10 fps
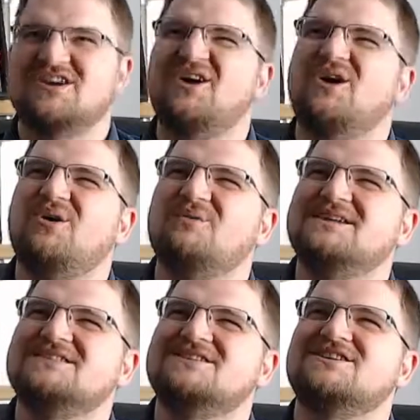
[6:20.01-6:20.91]
Oh, we
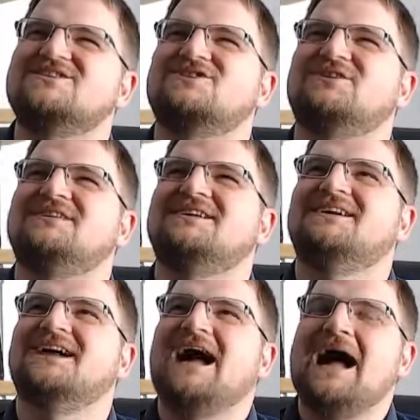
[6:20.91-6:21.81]
didn't touch on
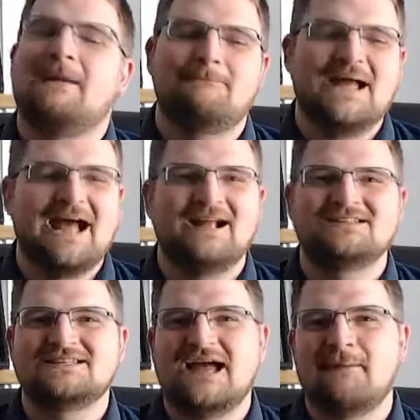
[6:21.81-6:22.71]
AMP
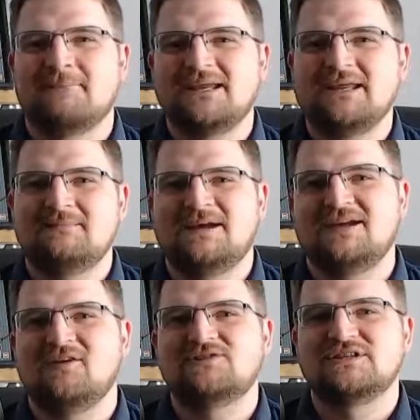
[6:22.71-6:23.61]
ads, AMP
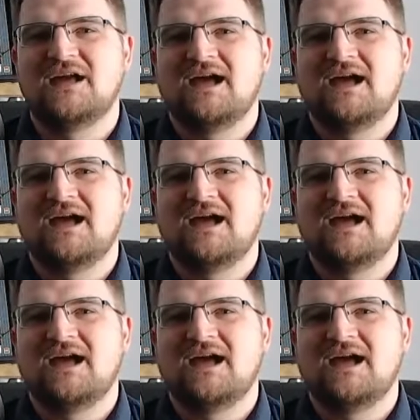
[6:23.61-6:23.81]
emails,